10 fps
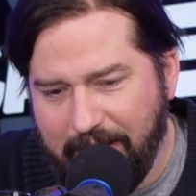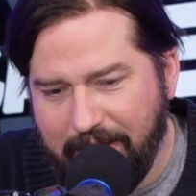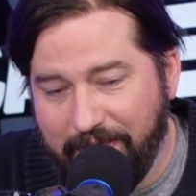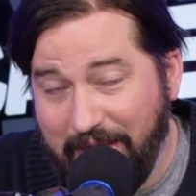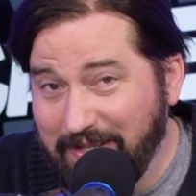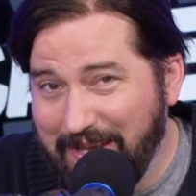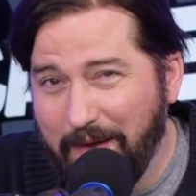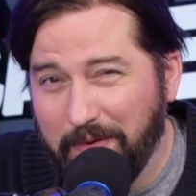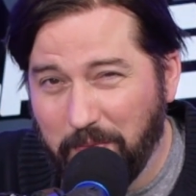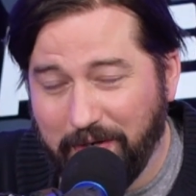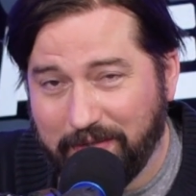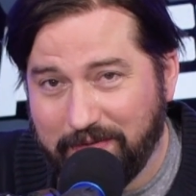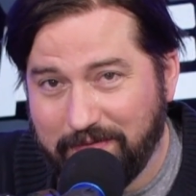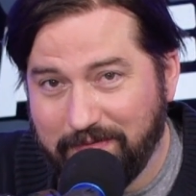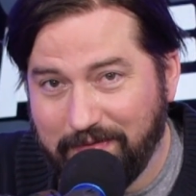That's how it
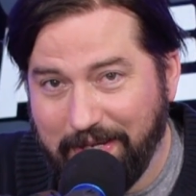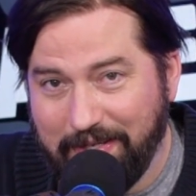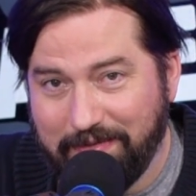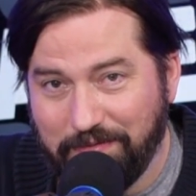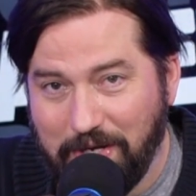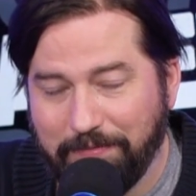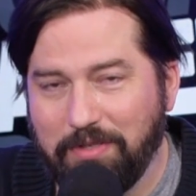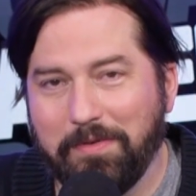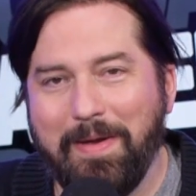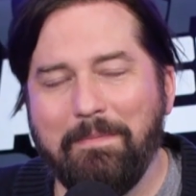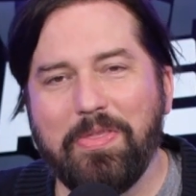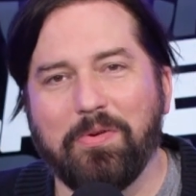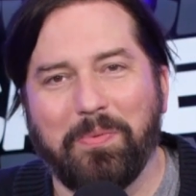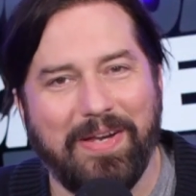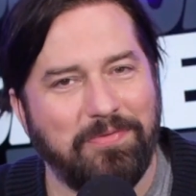works, ladies and gentlemen. Do you remember the
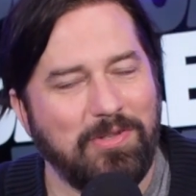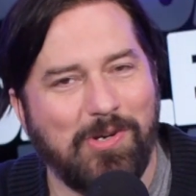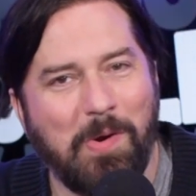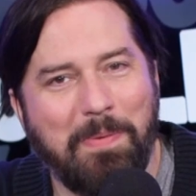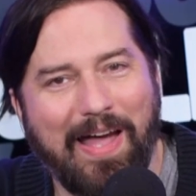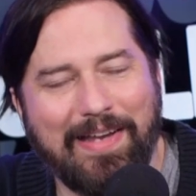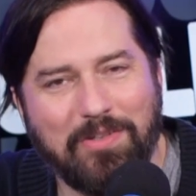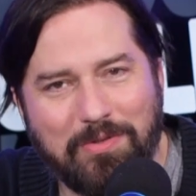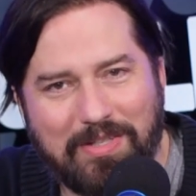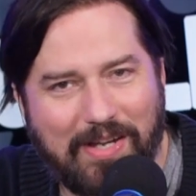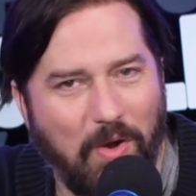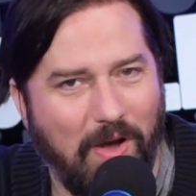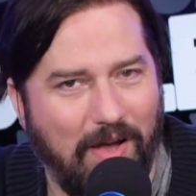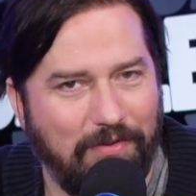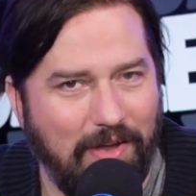riffs Joe Biden used to go
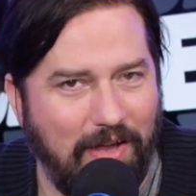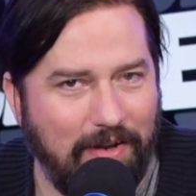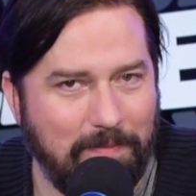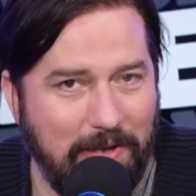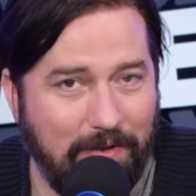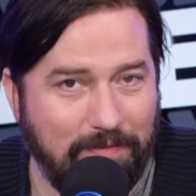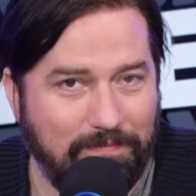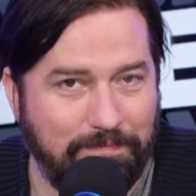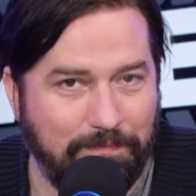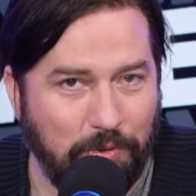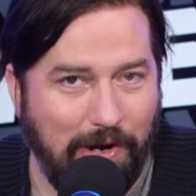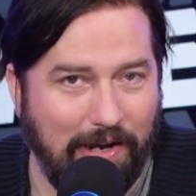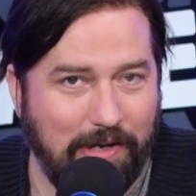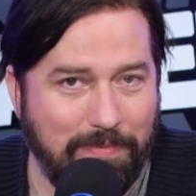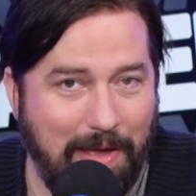off on about
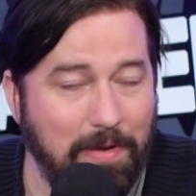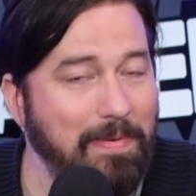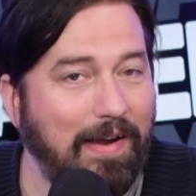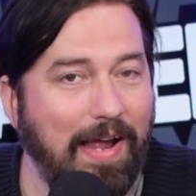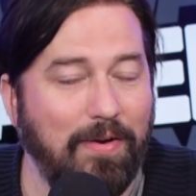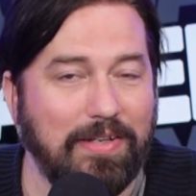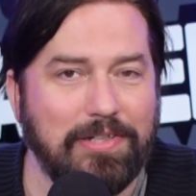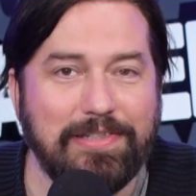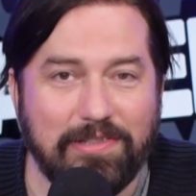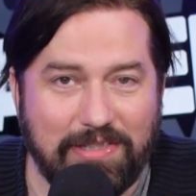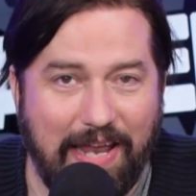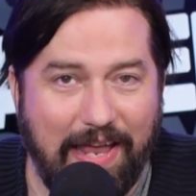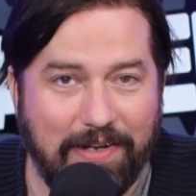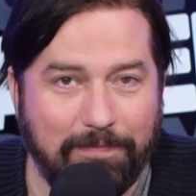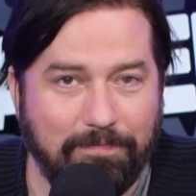Barack Obama, about how he couldn't
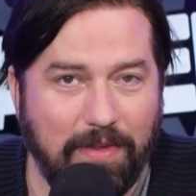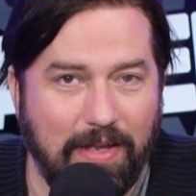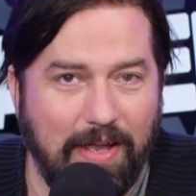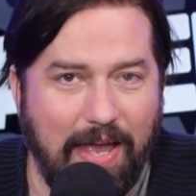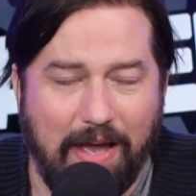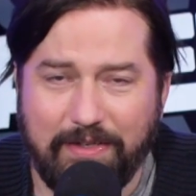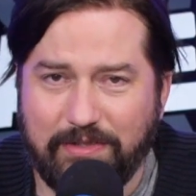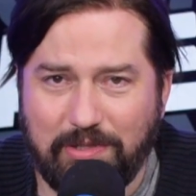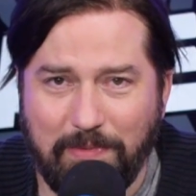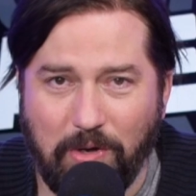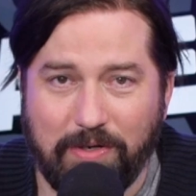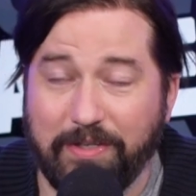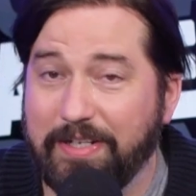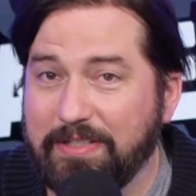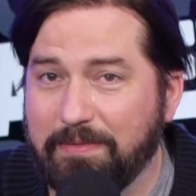stand him, how he's a
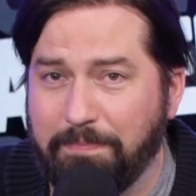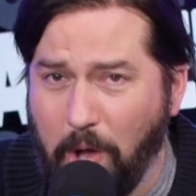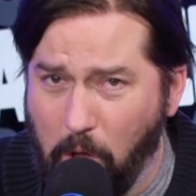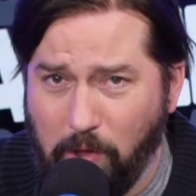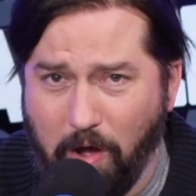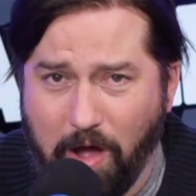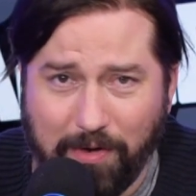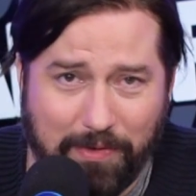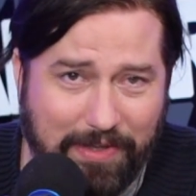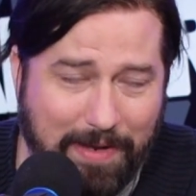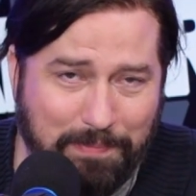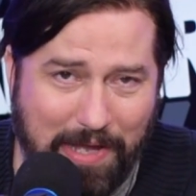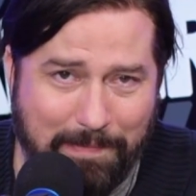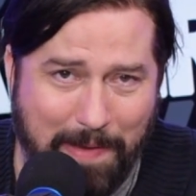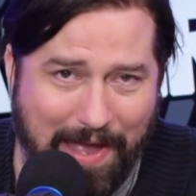smoker, he's a ball hog when they
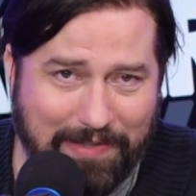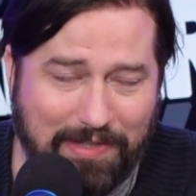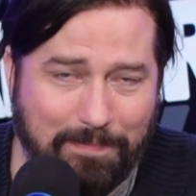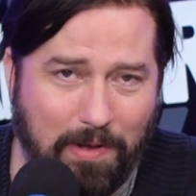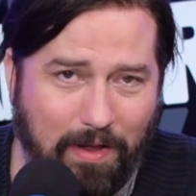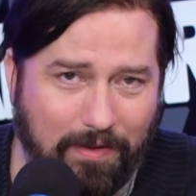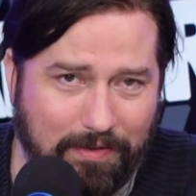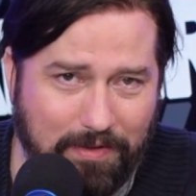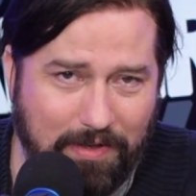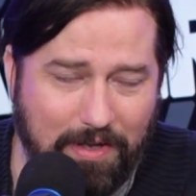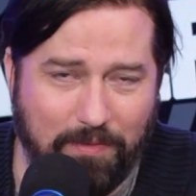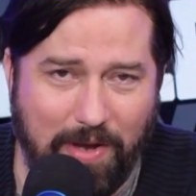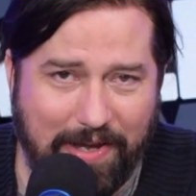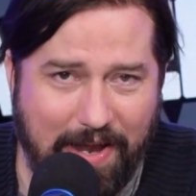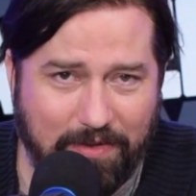play basketball in the
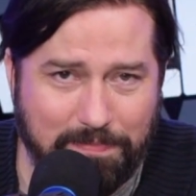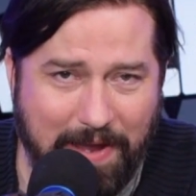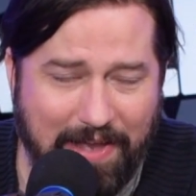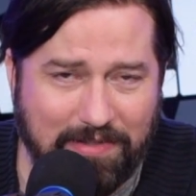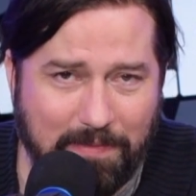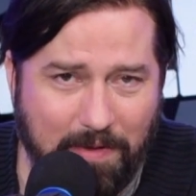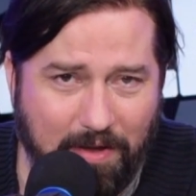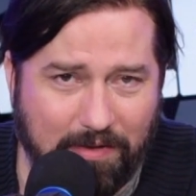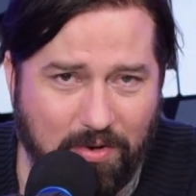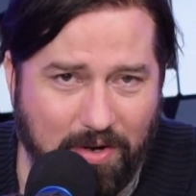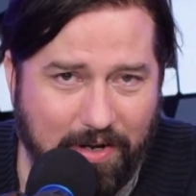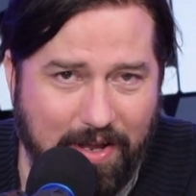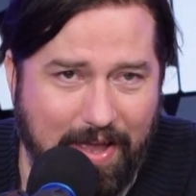White House basketball court,